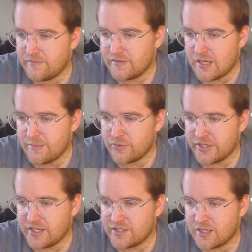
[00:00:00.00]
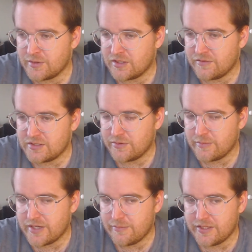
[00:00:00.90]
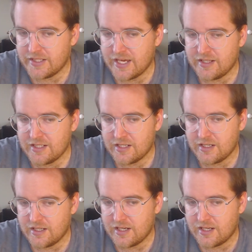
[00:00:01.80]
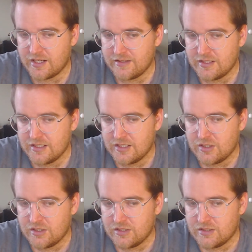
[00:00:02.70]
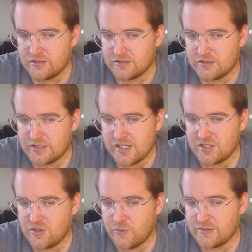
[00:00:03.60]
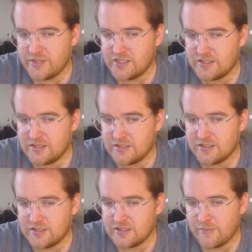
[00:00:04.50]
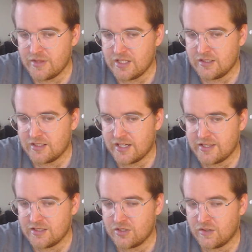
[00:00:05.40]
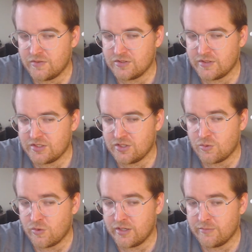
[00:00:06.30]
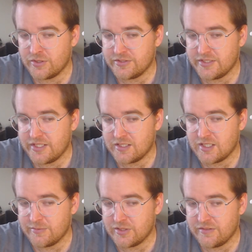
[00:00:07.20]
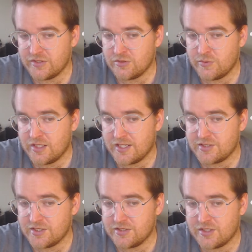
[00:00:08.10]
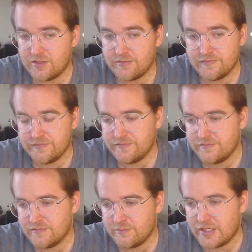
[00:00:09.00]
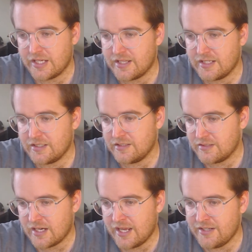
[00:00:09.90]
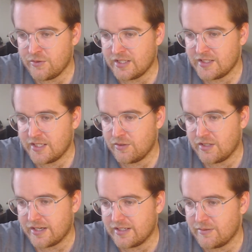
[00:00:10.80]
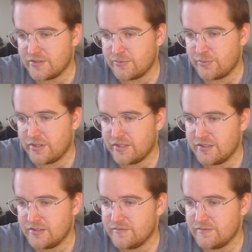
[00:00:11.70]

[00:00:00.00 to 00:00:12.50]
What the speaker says: Amenwari had a top 30 visit with Miami. Yeah, he did. That doesn't always mean something. I think the Dolphins only took one person they had a top 30 visit with last year, so but yeah, I do think they will like him as a player.